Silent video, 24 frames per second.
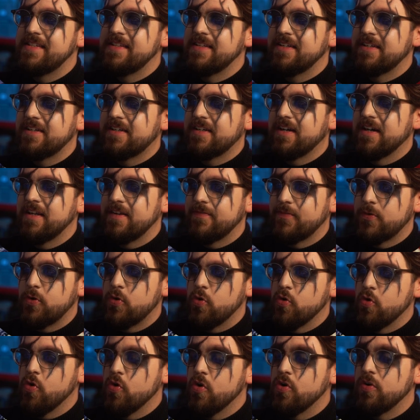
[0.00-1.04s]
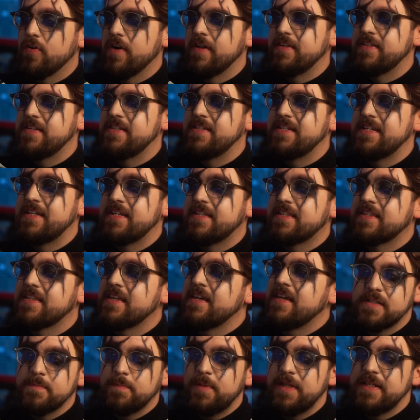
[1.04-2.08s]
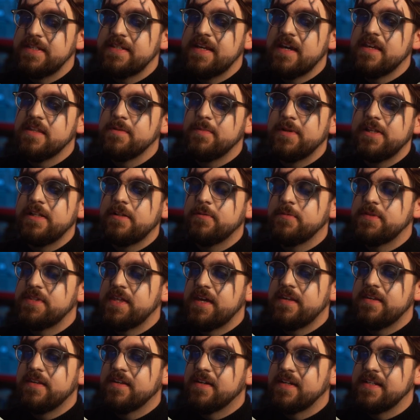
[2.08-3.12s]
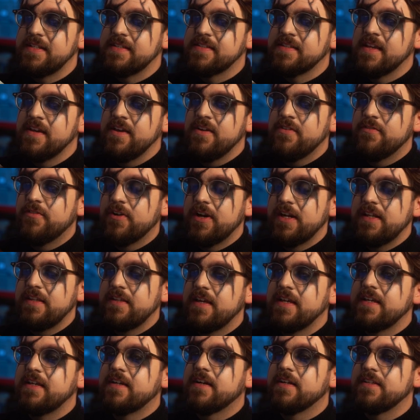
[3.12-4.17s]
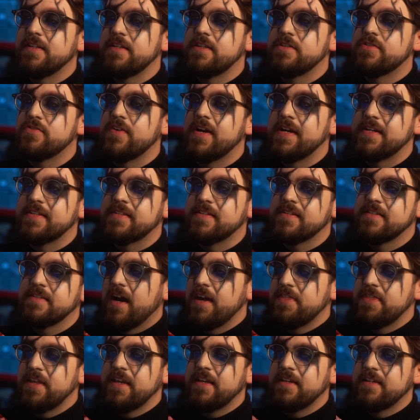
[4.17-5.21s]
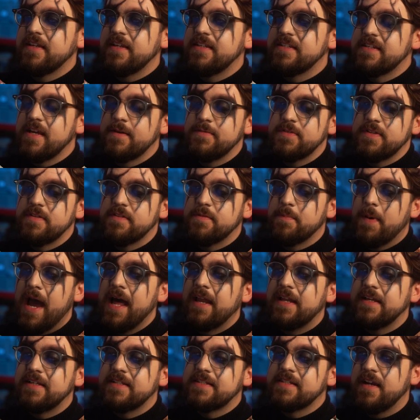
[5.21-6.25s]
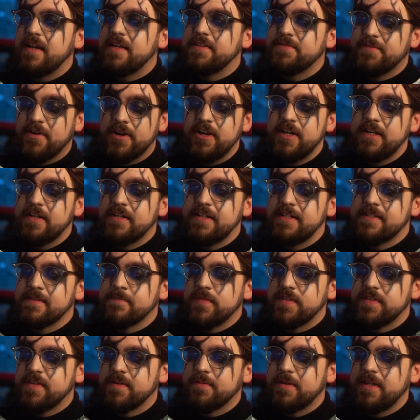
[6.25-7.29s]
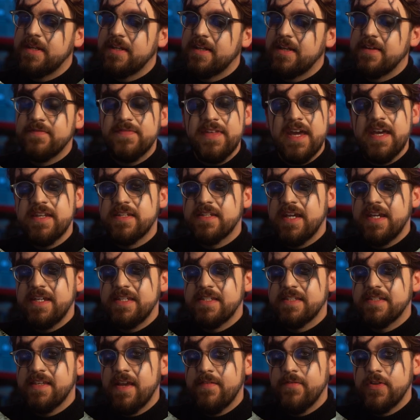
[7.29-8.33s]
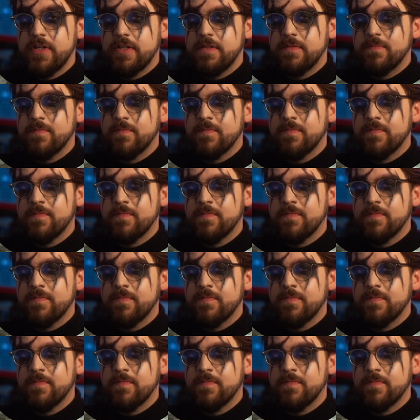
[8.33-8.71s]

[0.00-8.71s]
and the kind of gore underneath, split down the middle with that nice, very light colored dress. I think in terms of the palette, it's very nice, so I'm going to give that a 7.